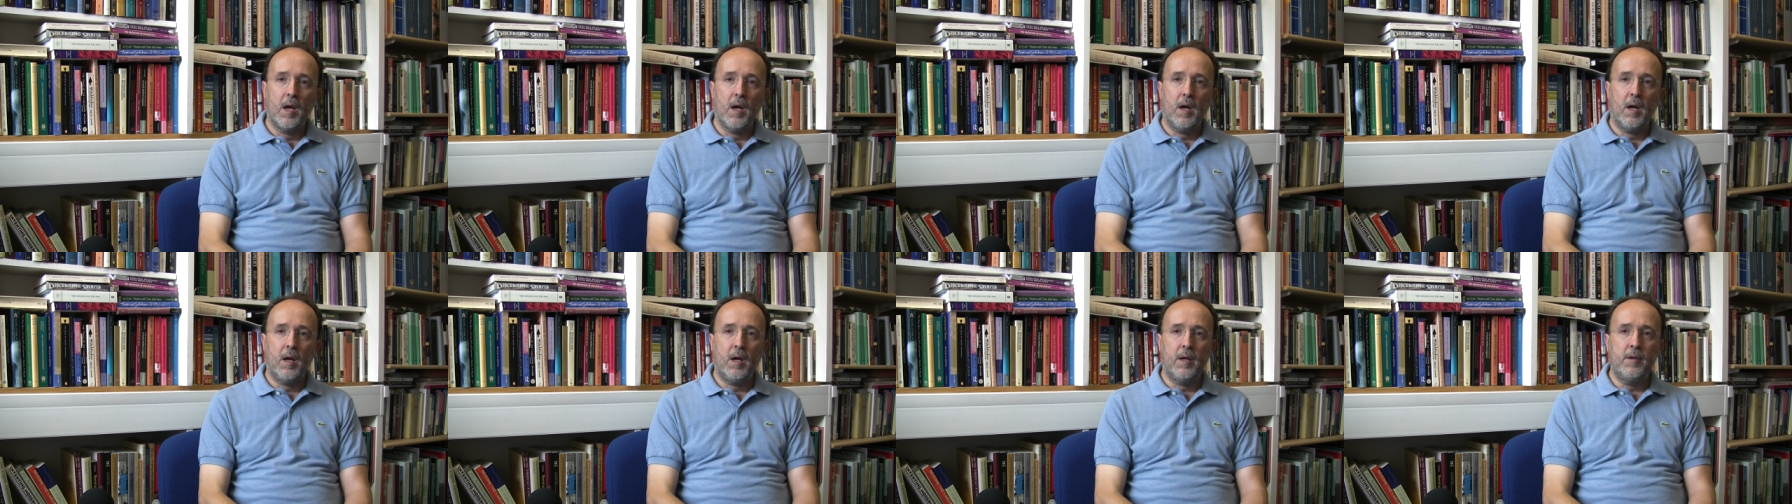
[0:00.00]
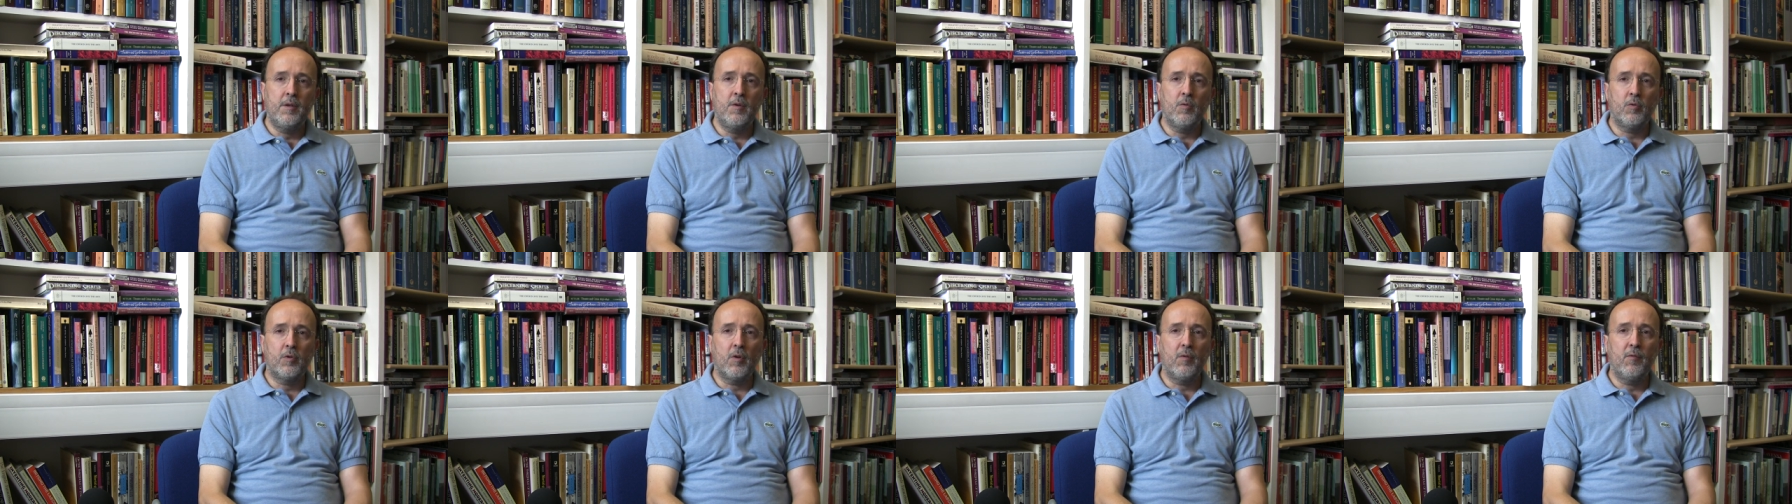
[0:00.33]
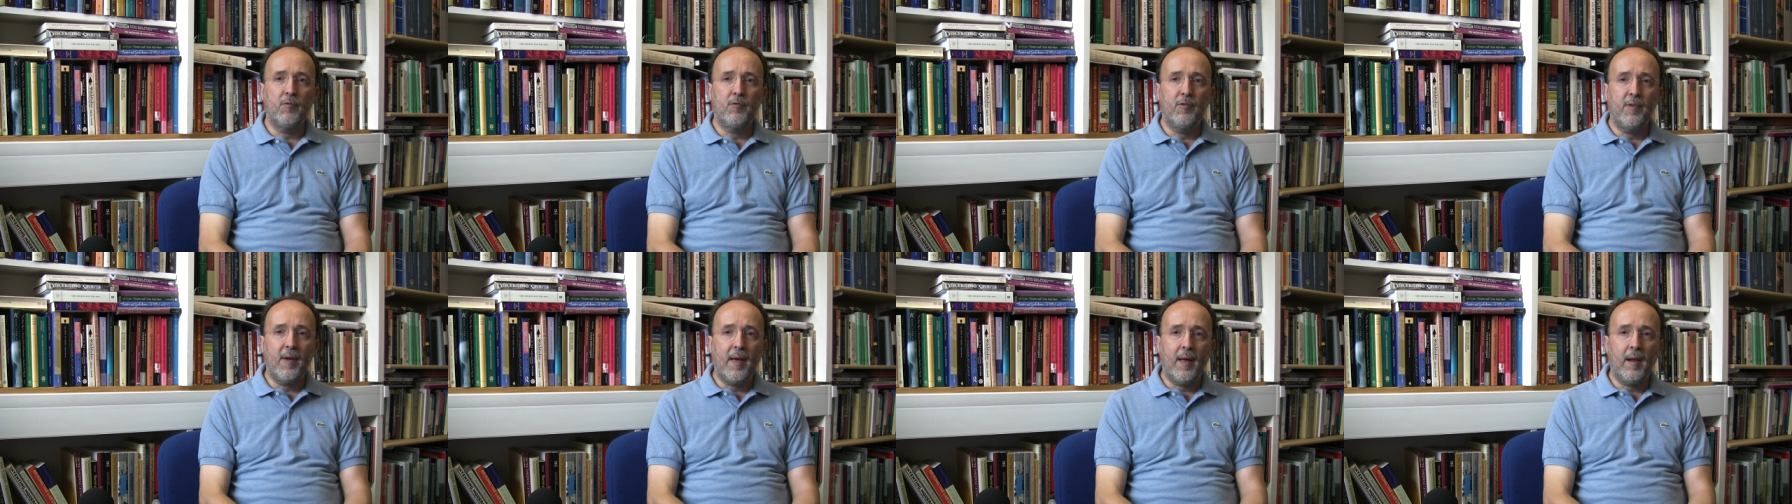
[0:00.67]
Uh, Newton
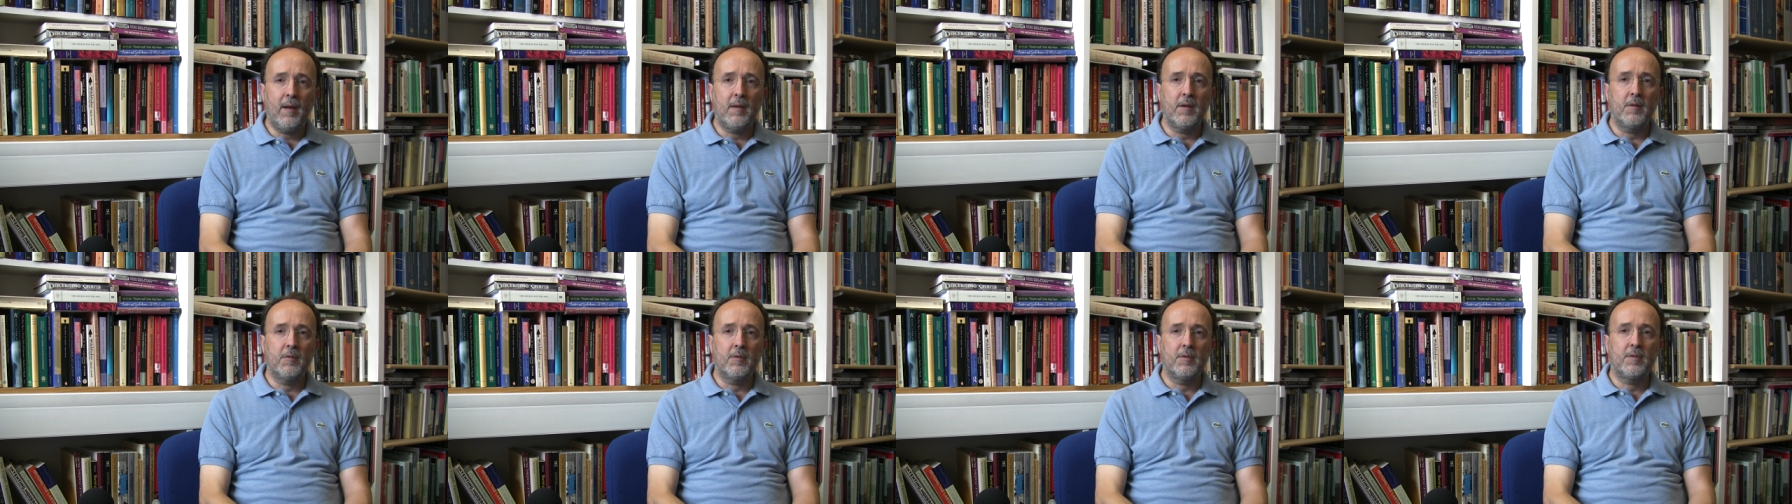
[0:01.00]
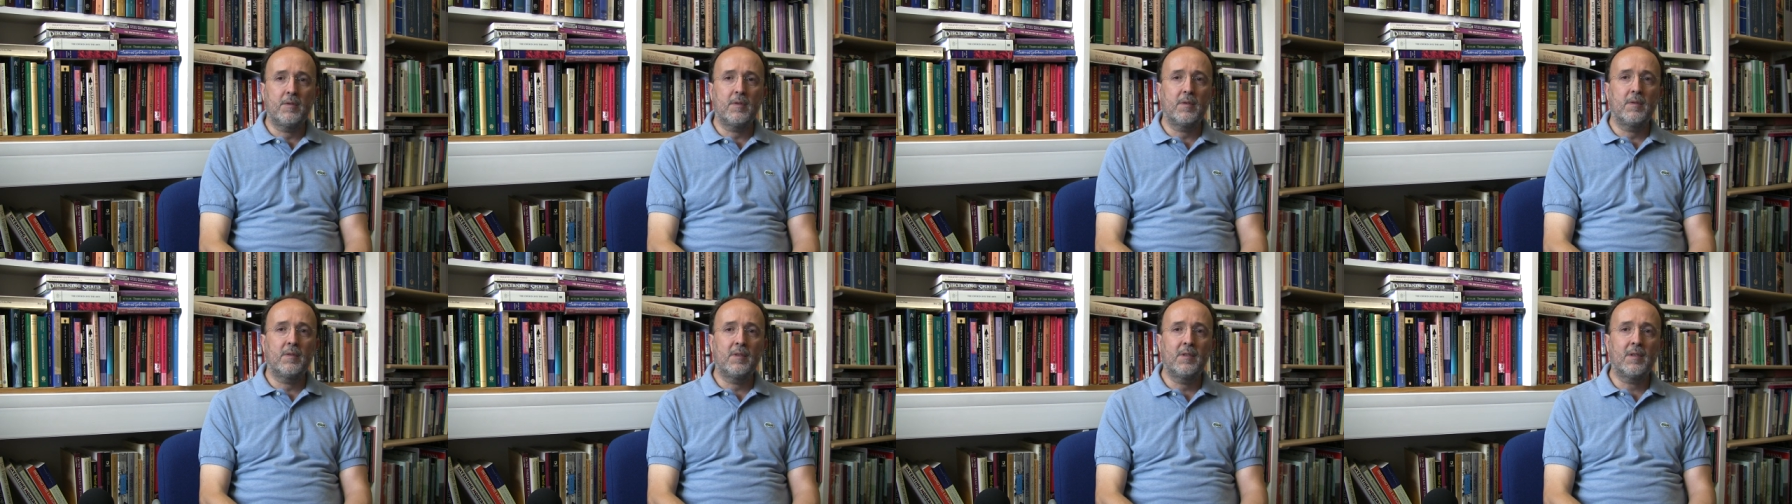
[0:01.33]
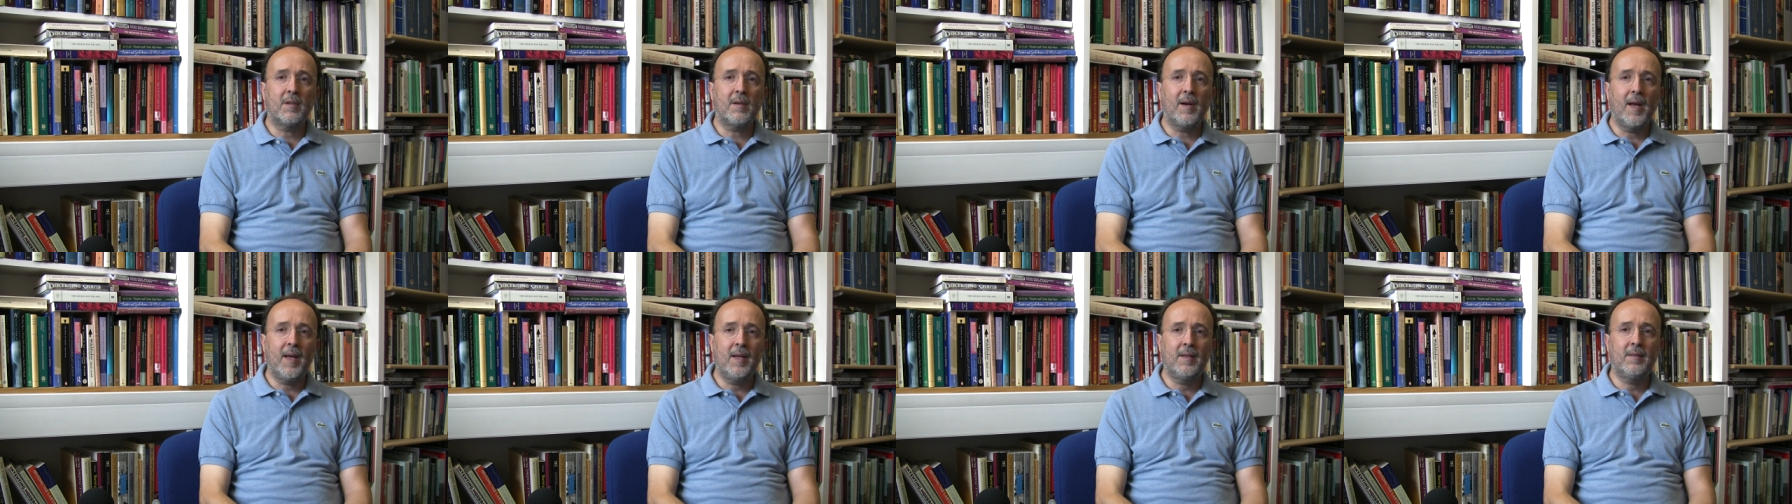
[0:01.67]
valued
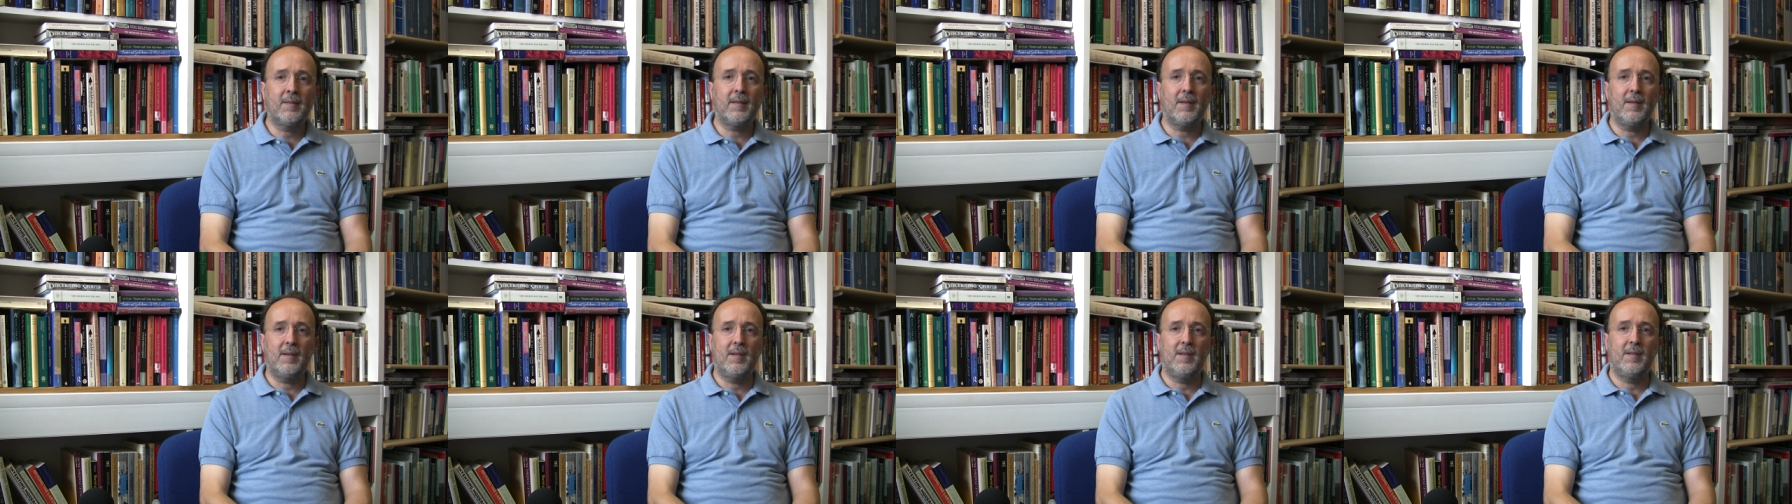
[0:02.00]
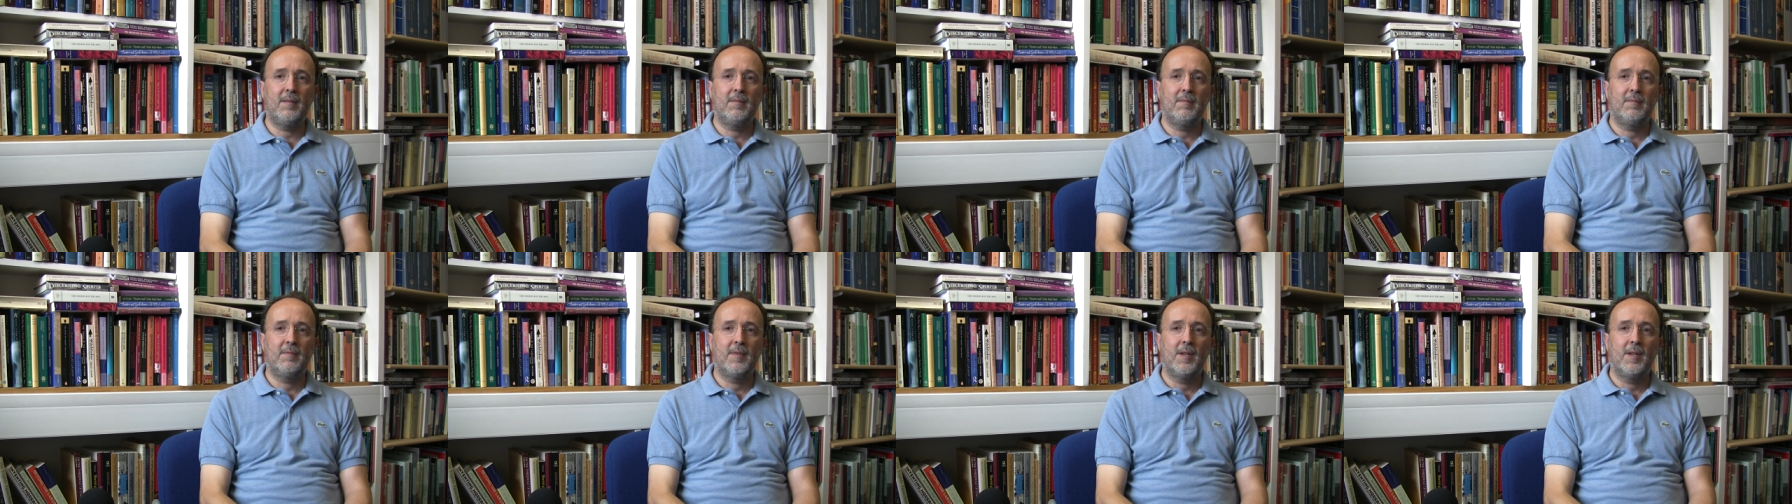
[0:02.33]
greatly